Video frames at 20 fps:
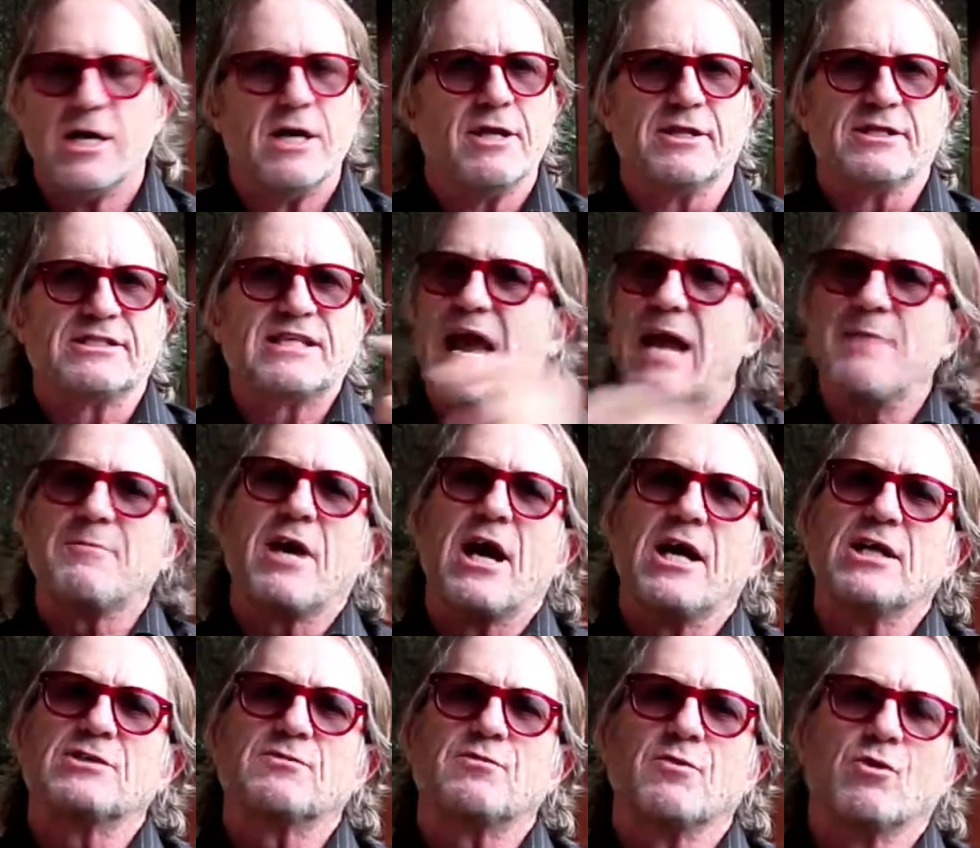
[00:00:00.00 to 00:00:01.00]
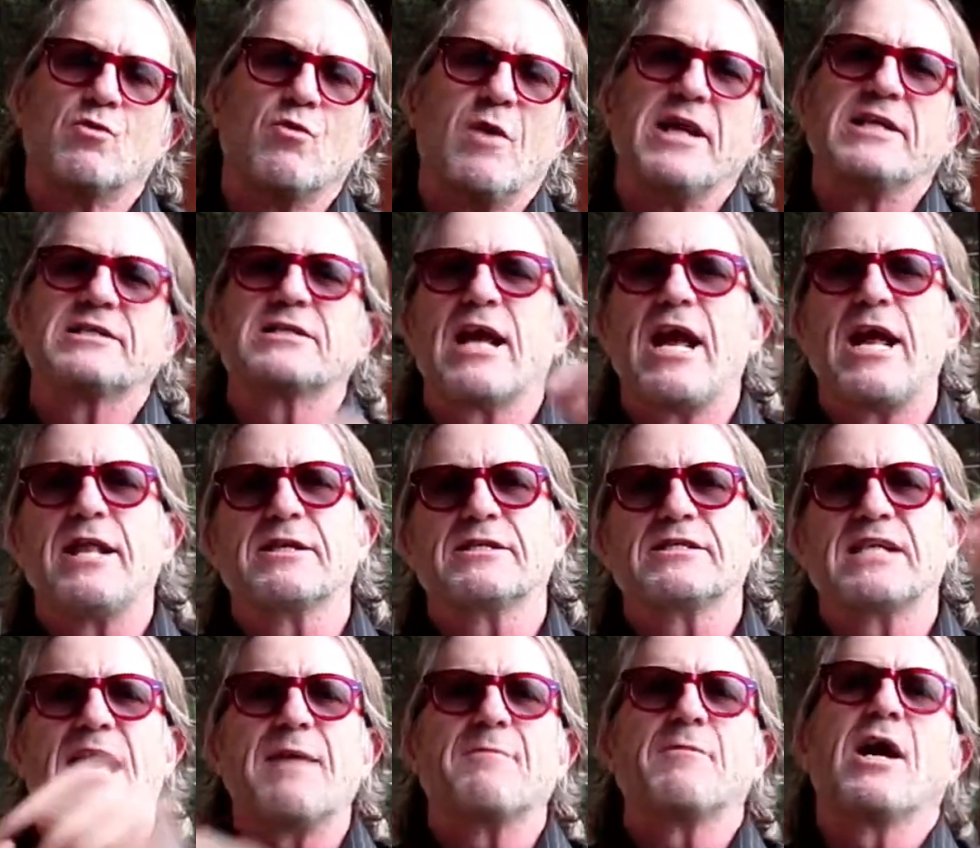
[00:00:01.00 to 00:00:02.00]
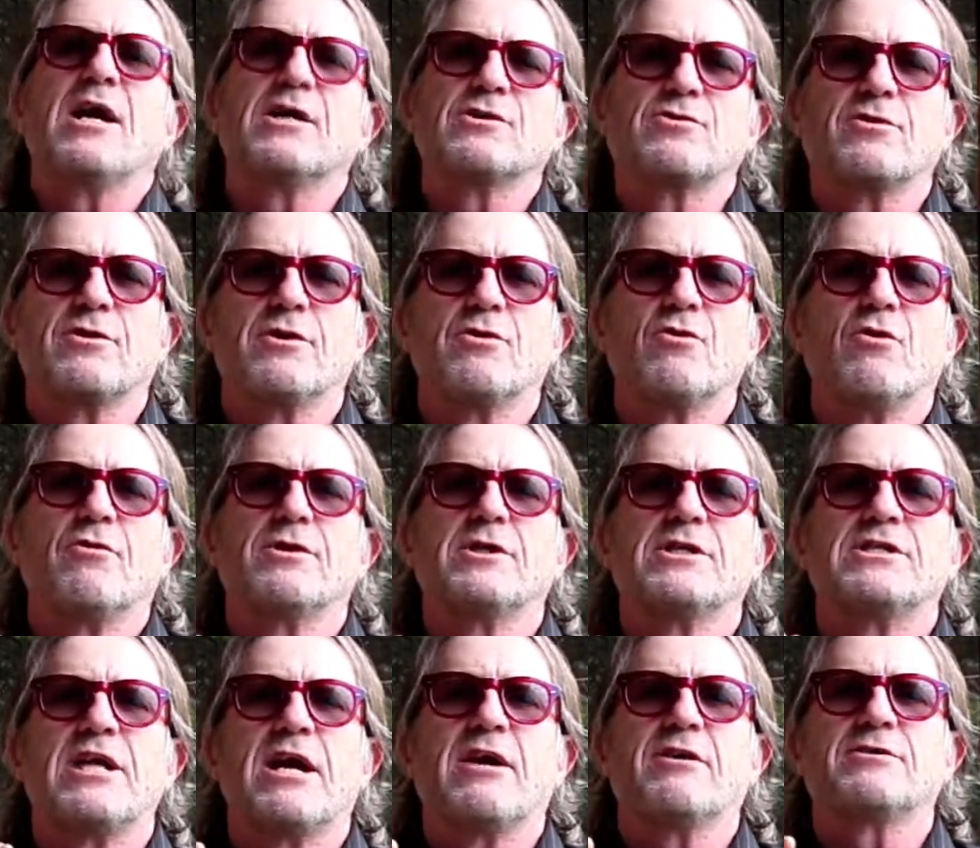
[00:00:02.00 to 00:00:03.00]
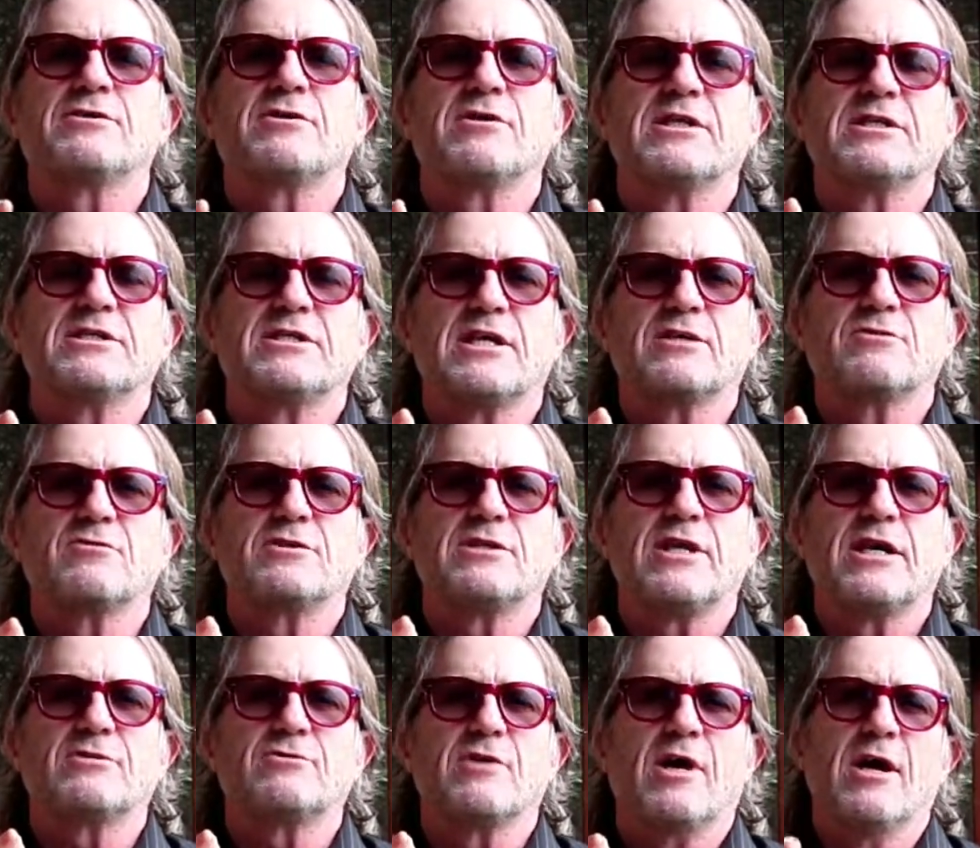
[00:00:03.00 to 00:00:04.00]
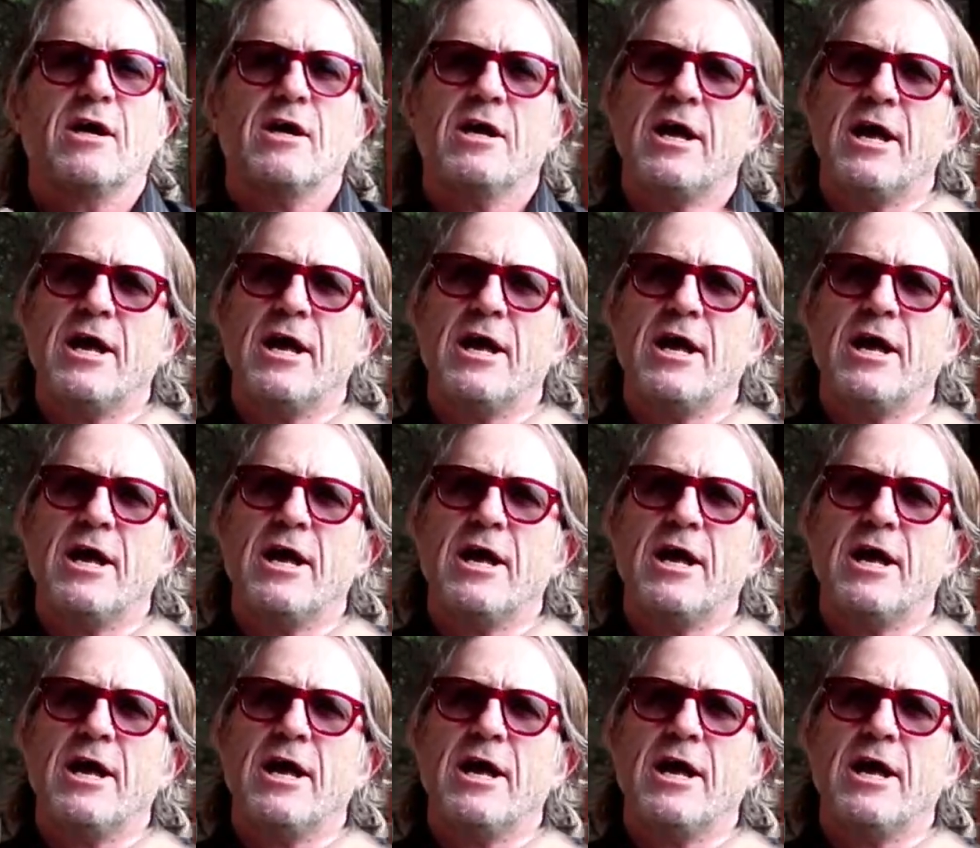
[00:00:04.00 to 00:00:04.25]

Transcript: The same goes for Queensland, the same goes for the Northern Territory, etc., etc.